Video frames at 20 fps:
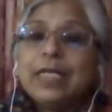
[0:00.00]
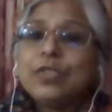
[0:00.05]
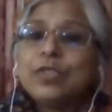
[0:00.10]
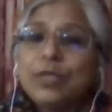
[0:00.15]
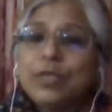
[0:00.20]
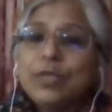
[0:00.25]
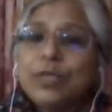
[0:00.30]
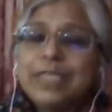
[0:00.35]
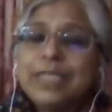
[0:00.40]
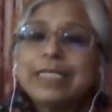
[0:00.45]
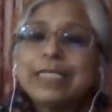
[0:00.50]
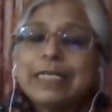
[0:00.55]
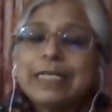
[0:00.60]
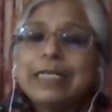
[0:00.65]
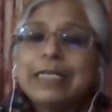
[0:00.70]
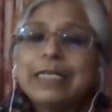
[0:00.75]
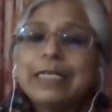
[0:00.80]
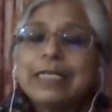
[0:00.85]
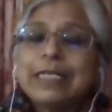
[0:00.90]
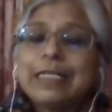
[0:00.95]
So these
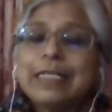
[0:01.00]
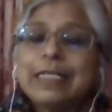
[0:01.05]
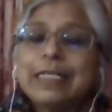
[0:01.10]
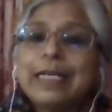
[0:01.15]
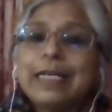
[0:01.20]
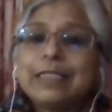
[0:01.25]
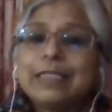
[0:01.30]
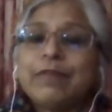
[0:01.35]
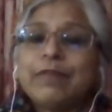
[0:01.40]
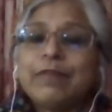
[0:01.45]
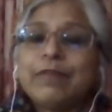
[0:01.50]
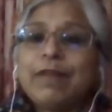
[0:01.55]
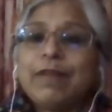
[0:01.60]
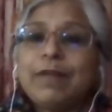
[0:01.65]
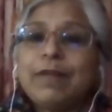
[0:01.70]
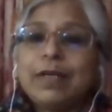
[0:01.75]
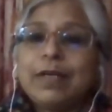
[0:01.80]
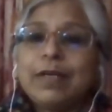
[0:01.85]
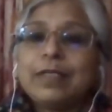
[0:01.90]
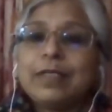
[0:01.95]
little things we have
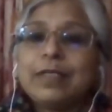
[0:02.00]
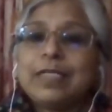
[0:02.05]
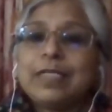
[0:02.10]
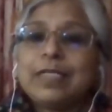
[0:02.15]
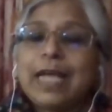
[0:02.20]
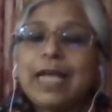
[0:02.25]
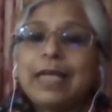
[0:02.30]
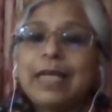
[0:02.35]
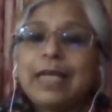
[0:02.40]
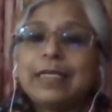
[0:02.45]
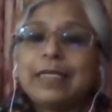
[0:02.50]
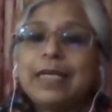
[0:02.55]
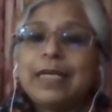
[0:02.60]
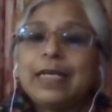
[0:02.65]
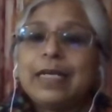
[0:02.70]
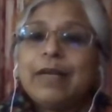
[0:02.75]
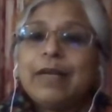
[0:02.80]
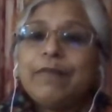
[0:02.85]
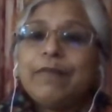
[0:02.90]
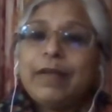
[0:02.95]
learned, and
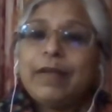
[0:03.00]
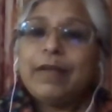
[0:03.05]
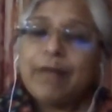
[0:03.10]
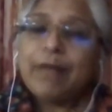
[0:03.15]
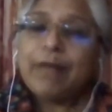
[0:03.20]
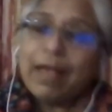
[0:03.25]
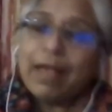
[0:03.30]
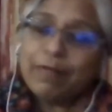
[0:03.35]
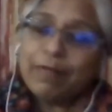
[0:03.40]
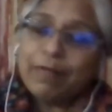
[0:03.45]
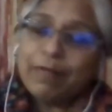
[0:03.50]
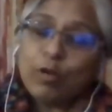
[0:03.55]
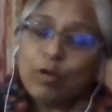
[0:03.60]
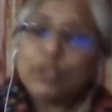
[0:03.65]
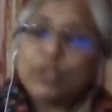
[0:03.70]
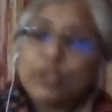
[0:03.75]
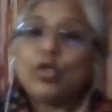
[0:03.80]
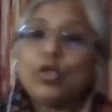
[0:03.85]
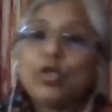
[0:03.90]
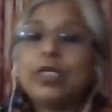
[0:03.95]
we have
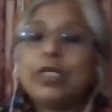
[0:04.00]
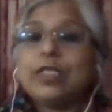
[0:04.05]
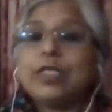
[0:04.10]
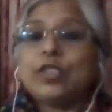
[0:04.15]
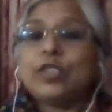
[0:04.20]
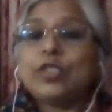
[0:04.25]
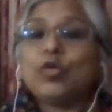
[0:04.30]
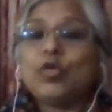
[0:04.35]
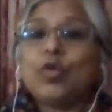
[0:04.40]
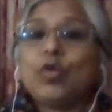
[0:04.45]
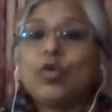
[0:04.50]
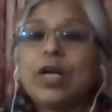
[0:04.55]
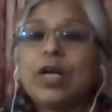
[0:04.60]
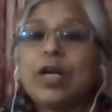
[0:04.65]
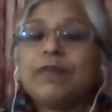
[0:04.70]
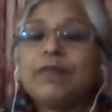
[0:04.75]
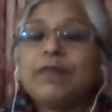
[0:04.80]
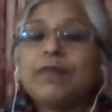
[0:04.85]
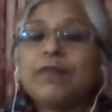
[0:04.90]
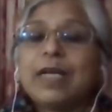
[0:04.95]
also learned to look
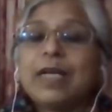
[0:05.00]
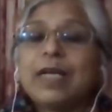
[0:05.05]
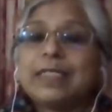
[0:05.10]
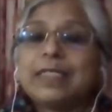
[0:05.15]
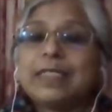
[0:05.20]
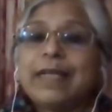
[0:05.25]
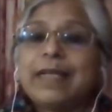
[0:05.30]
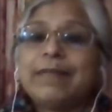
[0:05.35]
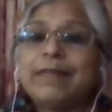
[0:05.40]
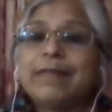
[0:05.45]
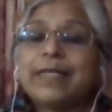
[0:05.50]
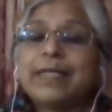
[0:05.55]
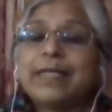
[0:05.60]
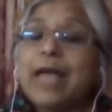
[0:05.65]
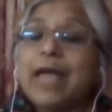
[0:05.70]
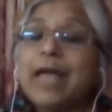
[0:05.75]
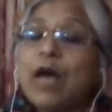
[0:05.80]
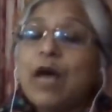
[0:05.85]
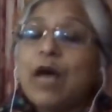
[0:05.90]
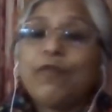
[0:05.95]
after ourselves
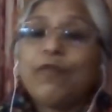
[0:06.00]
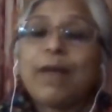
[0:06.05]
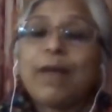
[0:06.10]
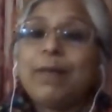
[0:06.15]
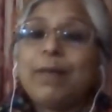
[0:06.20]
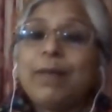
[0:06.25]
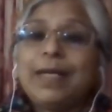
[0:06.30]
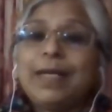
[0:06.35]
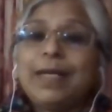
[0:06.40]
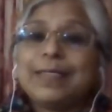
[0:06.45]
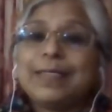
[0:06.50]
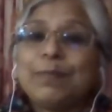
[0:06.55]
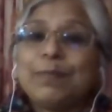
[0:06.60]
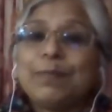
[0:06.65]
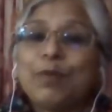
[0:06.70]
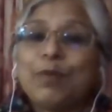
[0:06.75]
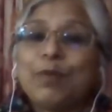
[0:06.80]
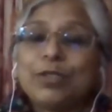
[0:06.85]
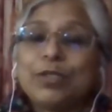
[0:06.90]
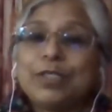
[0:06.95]
and how family is
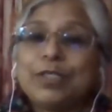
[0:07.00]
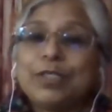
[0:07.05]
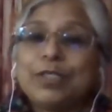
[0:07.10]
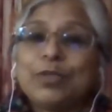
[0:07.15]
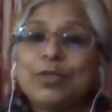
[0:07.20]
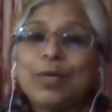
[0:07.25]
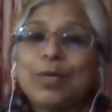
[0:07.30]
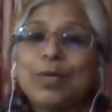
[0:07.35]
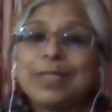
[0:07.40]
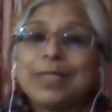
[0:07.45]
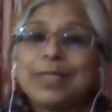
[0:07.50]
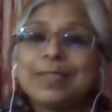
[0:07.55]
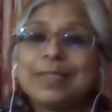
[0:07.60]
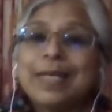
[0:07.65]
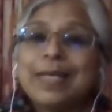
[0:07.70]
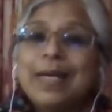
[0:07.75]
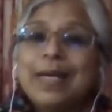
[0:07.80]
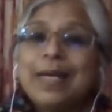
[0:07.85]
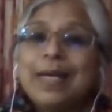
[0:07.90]
important to us,